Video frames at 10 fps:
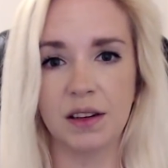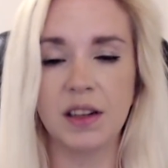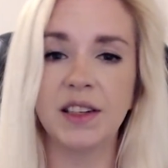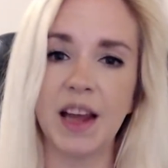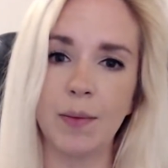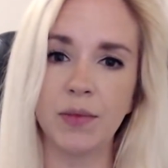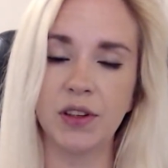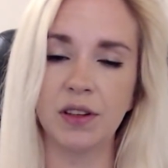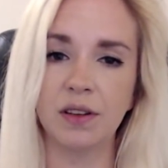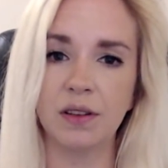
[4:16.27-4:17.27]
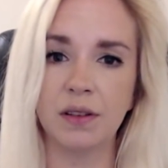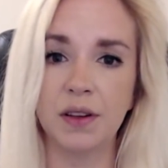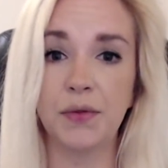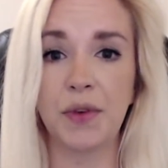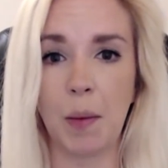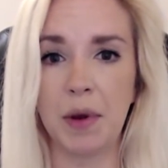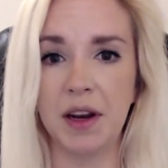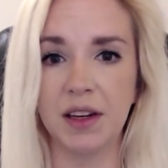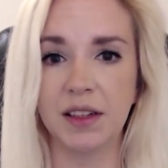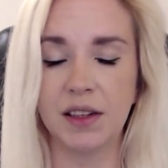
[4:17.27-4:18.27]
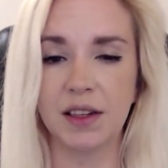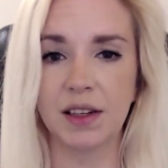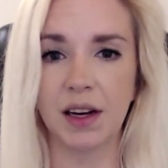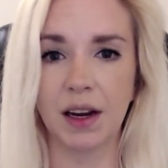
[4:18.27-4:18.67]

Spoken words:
the Dems, the feminists.